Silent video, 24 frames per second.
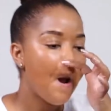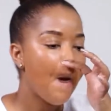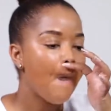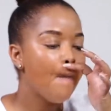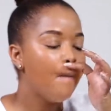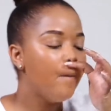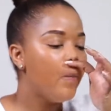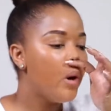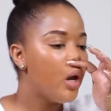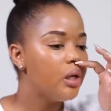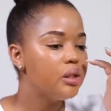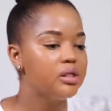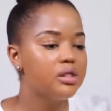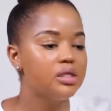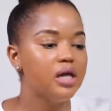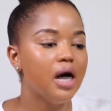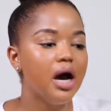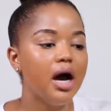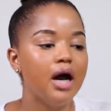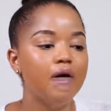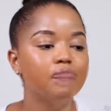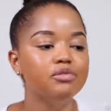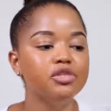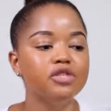Most
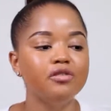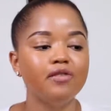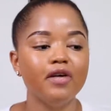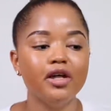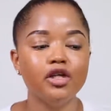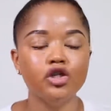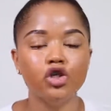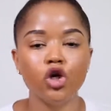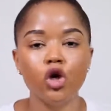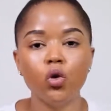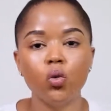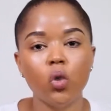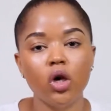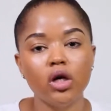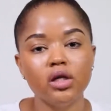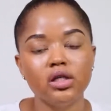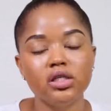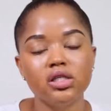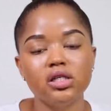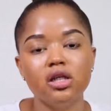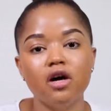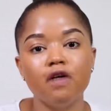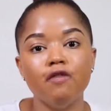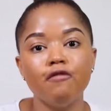times if I don't
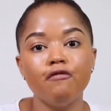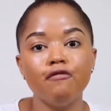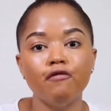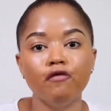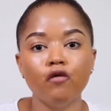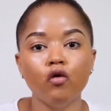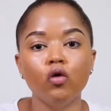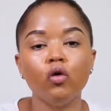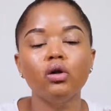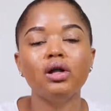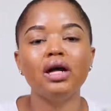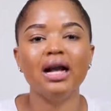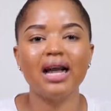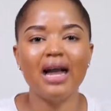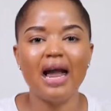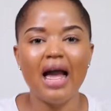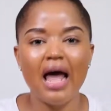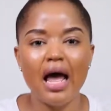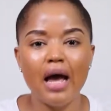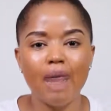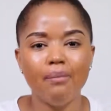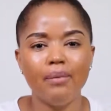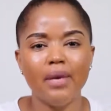want a full glam,